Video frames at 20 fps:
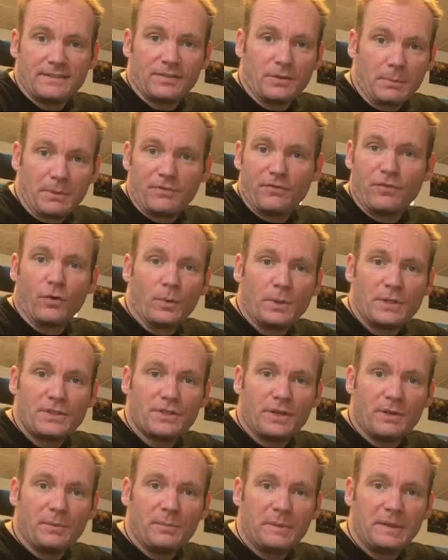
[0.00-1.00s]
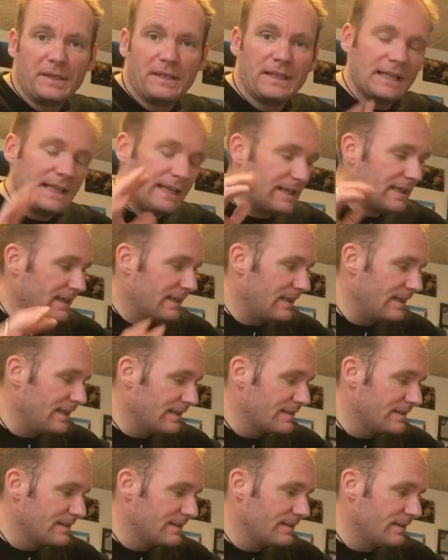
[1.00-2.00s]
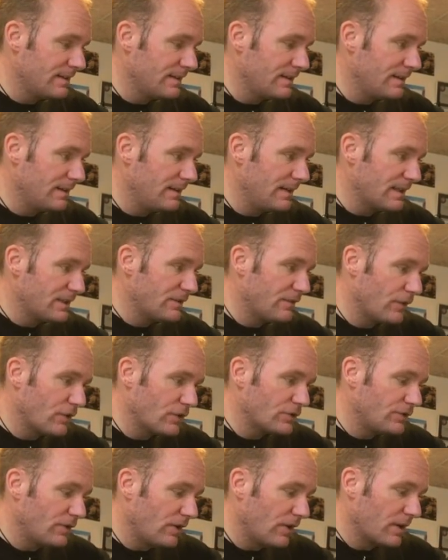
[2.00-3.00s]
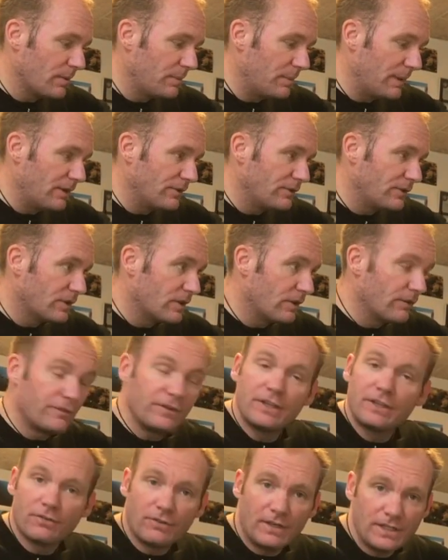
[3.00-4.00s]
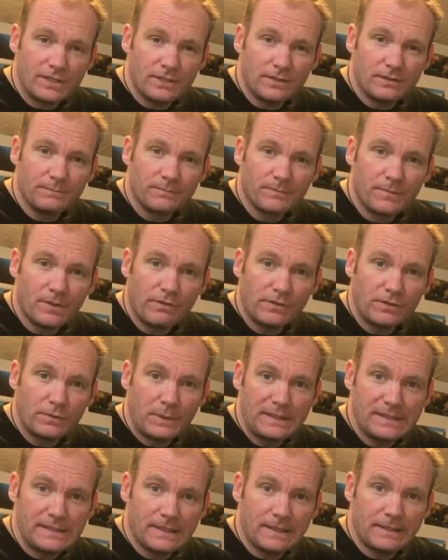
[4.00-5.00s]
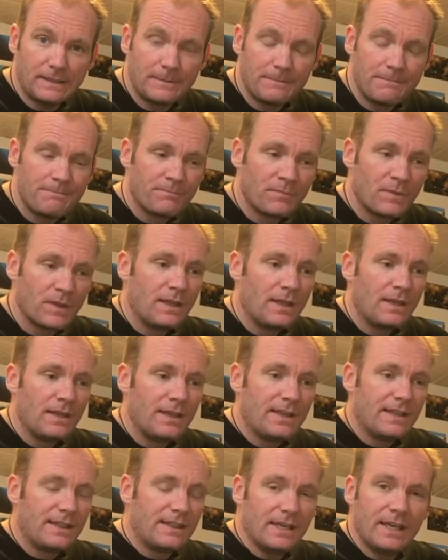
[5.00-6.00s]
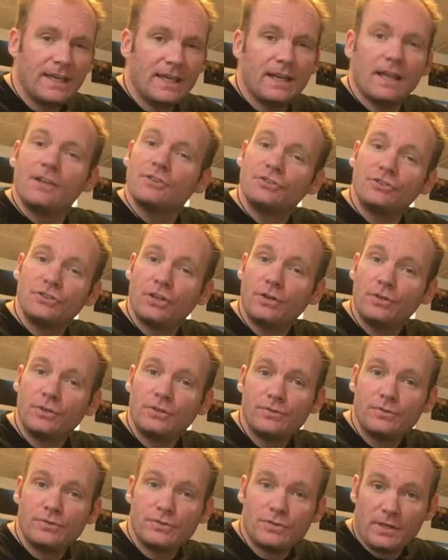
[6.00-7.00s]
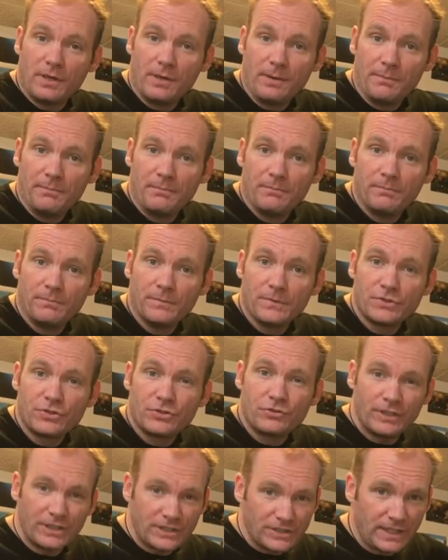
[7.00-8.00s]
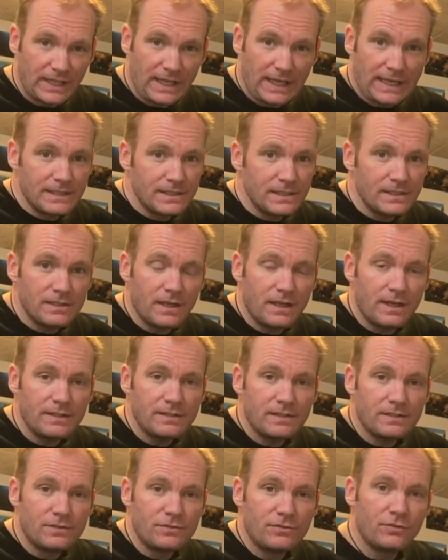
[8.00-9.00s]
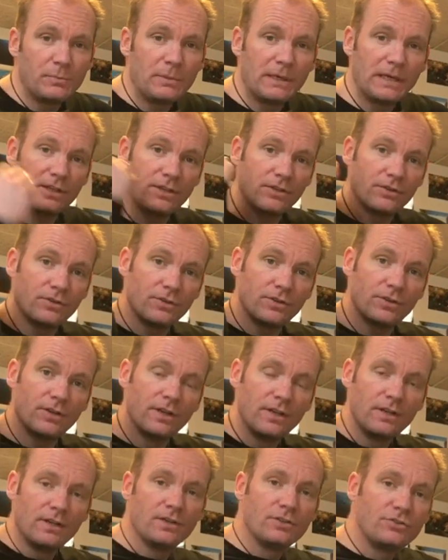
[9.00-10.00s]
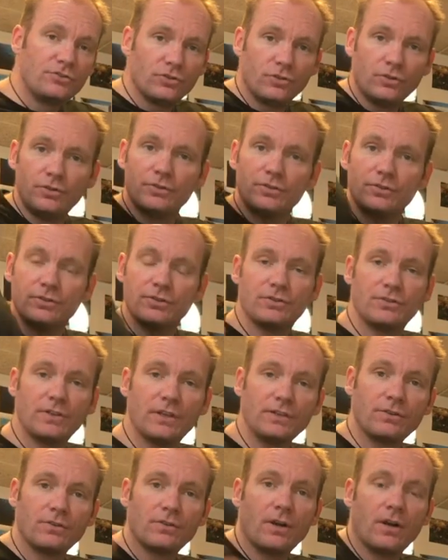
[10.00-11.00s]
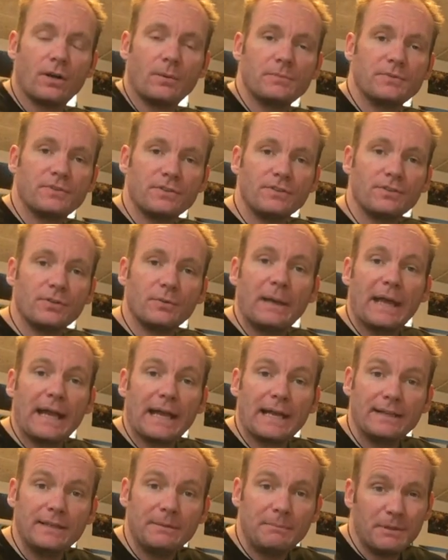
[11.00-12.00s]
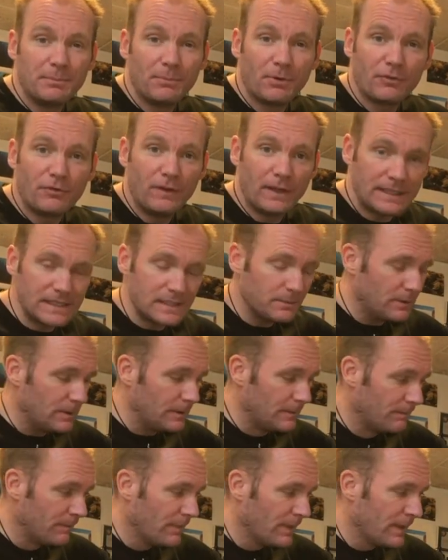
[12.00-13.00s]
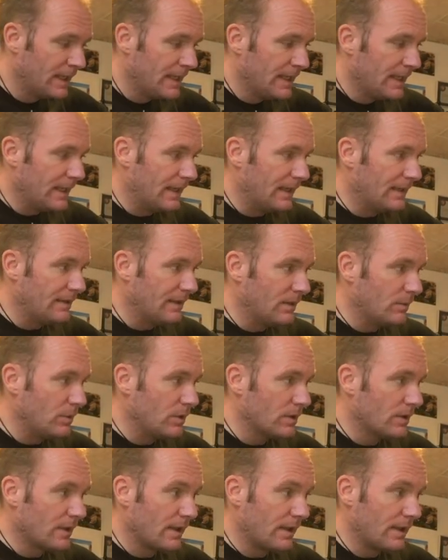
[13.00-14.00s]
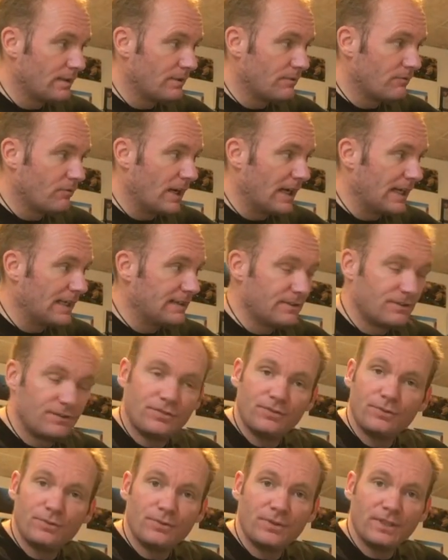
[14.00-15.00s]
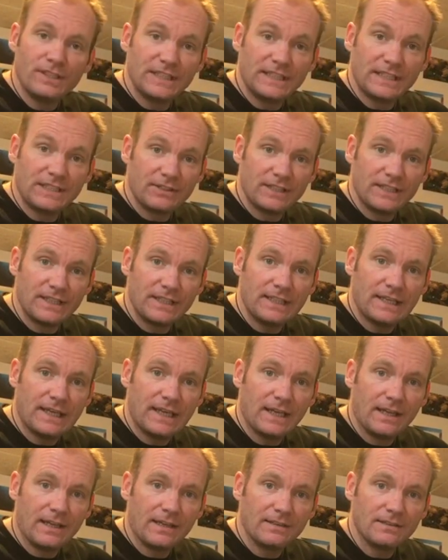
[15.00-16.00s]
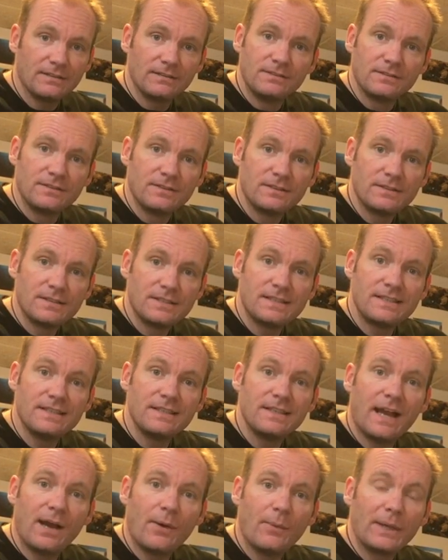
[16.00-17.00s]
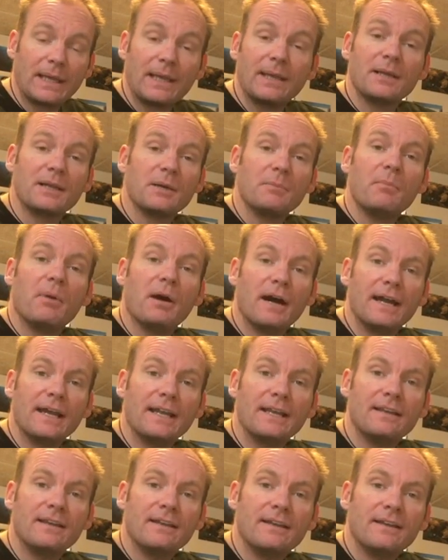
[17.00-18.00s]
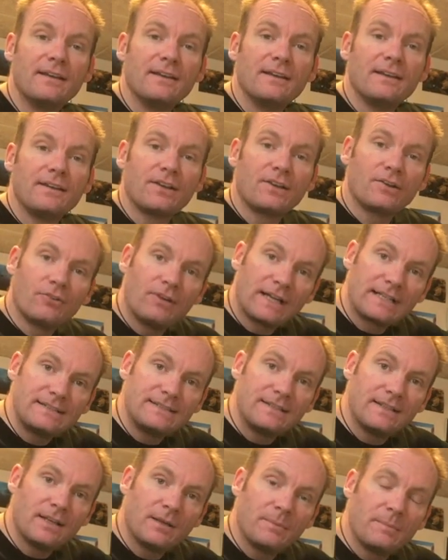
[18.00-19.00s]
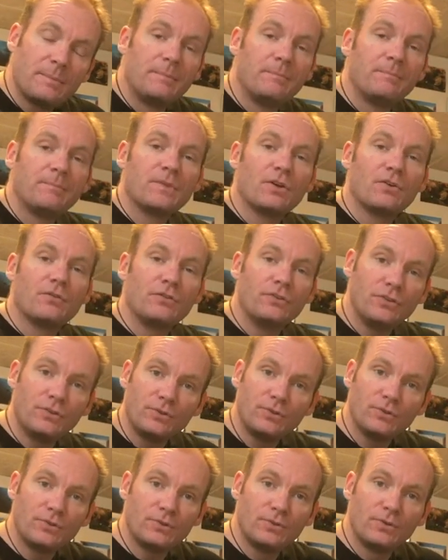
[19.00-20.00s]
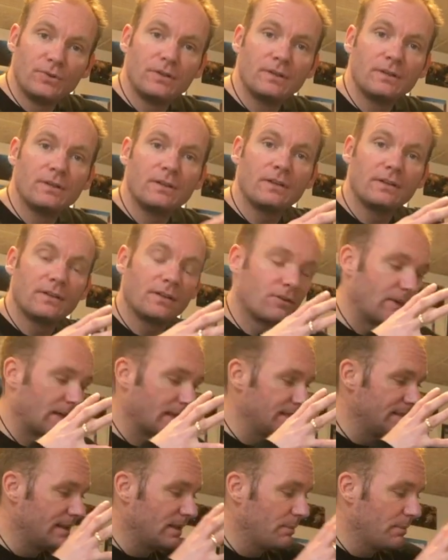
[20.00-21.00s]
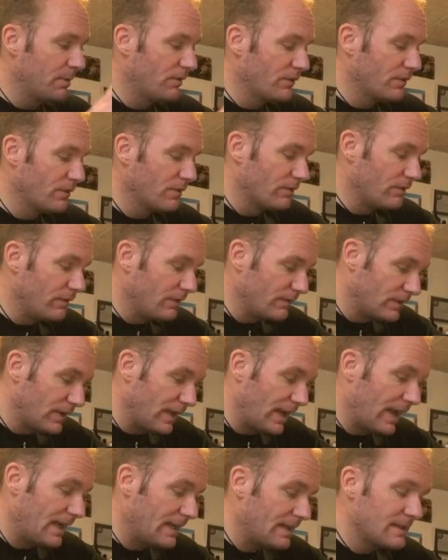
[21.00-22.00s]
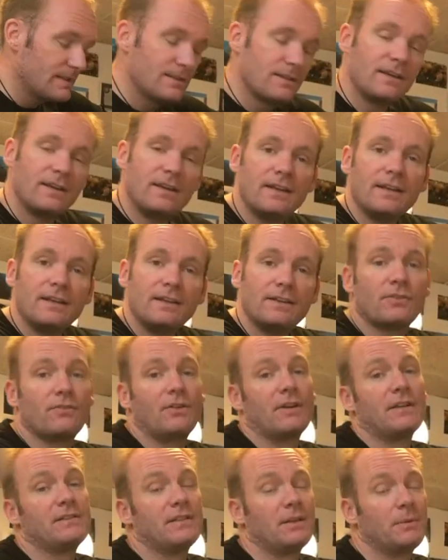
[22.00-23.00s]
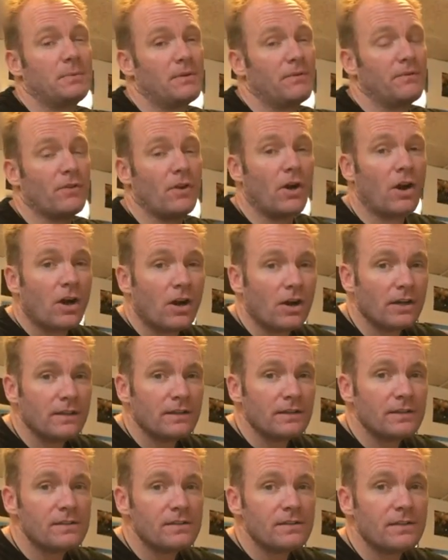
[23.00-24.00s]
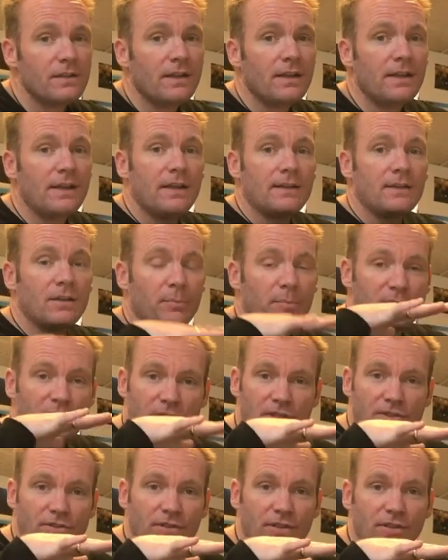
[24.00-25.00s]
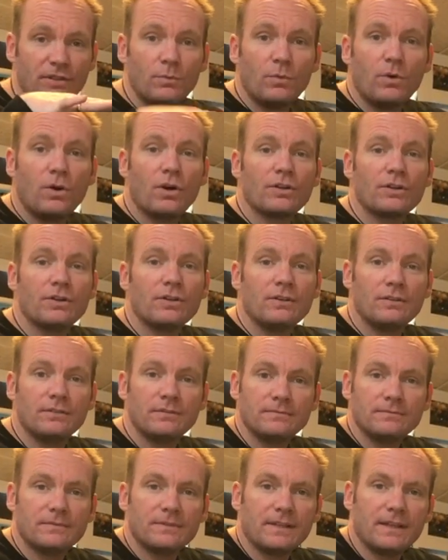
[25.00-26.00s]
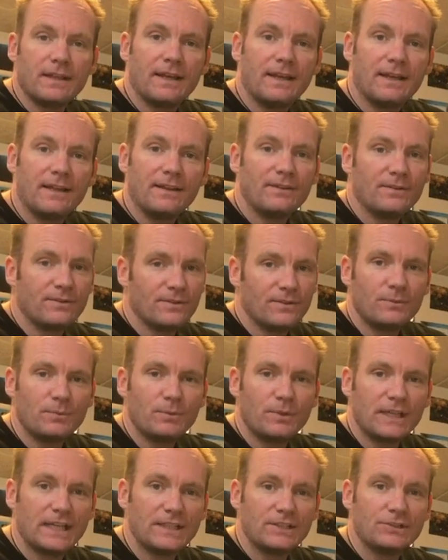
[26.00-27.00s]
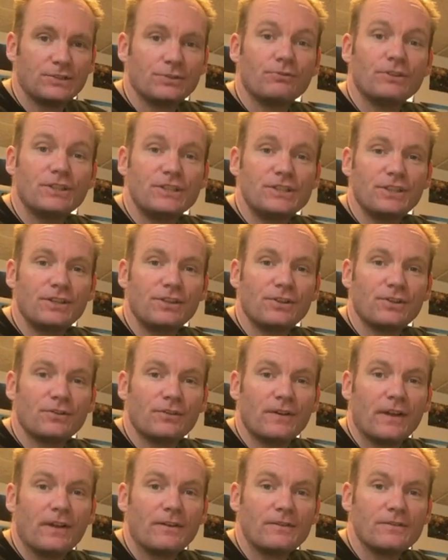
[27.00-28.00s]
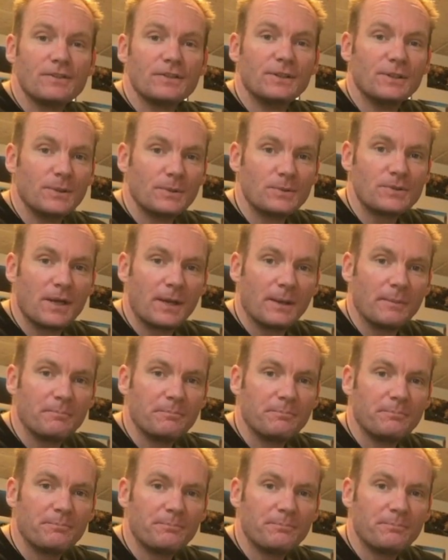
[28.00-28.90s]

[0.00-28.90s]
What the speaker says: So before we jump in, let's first talk about the configuration of a twin set. Then I'll show you some stretching exercises to make your shoulders and your arms and your back a little bit more flexible. And then we'll get right to the nitty-gritty and see how we can combine a correct setup of you, the correct setup of your tanks, the correct setups of your harness, your position in the water, and we'll get you reaching your valves in no time.